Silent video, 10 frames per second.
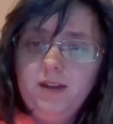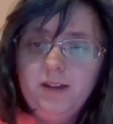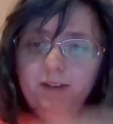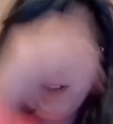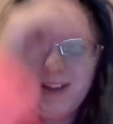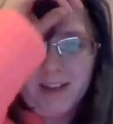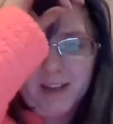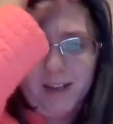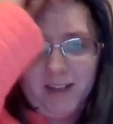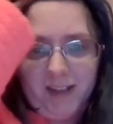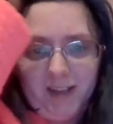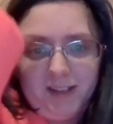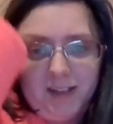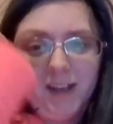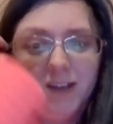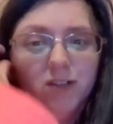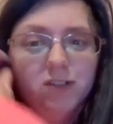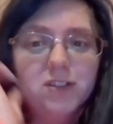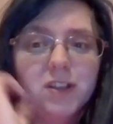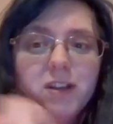If you like any of the
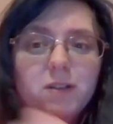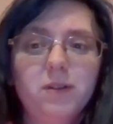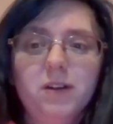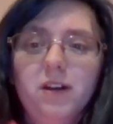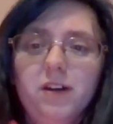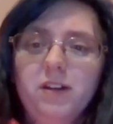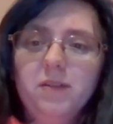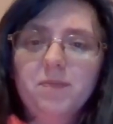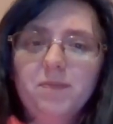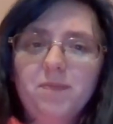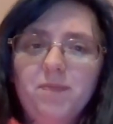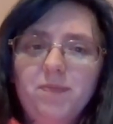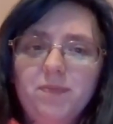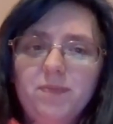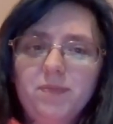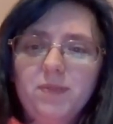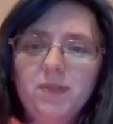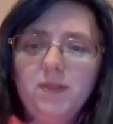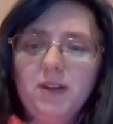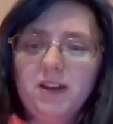titles that you heard,
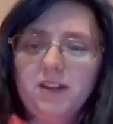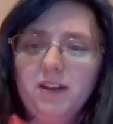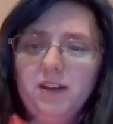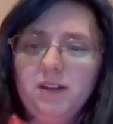if you like the